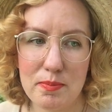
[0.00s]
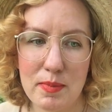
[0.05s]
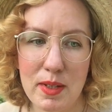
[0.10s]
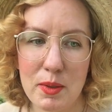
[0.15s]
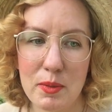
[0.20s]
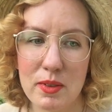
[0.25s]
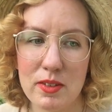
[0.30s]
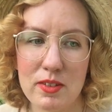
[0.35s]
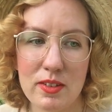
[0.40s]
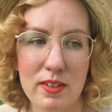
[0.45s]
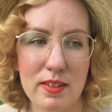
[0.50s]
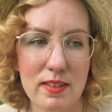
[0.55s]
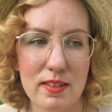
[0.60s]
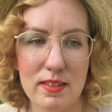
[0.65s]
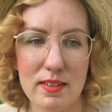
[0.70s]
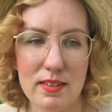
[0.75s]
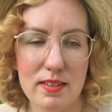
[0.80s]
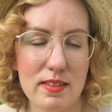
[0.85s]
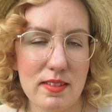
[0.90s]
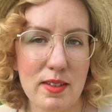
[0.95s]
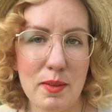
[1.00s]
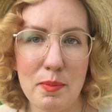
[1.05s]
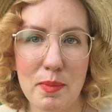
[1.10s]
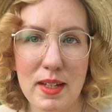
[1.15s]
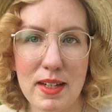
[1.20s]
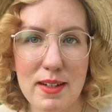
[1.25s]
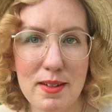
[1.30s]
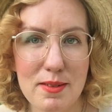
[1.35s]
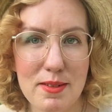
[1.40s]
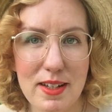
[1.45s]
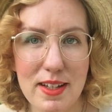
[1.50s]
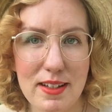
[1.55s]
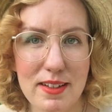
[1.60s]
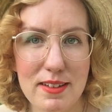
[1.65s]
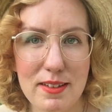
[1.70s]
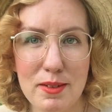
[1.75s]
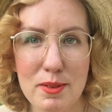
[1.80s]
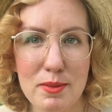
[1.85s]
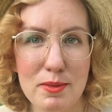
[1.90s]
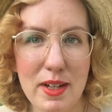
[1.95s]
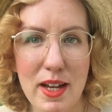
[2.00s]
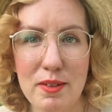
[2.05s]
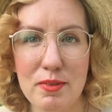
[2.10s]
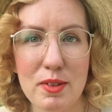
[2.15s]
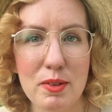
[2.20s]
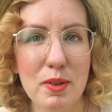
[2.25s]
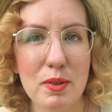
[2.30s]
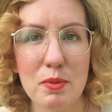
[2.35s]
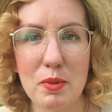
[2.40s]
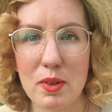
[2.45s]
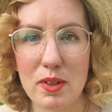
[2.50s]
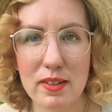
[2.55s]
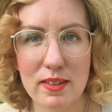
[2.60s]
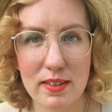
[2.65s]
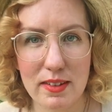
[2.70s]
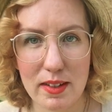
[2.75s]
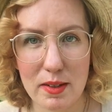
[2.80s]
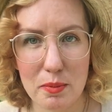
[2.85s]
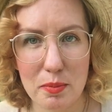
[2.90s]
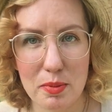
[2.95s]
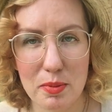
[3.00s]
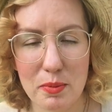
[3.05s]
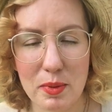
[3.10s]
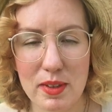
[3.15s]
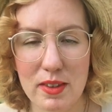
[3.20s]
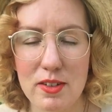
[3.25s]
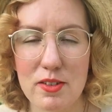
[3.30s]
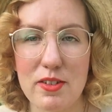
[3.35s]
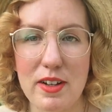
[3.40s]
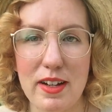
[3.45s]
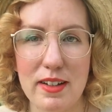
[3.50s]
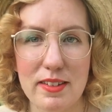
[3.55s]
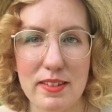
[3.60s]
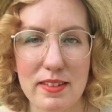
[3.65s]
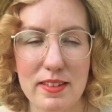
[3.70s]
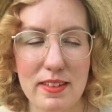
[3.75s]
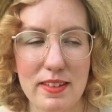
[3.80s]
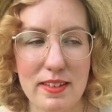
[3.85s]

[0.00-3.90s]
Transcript: it was just something you did. Everyone wore a slip with a dress.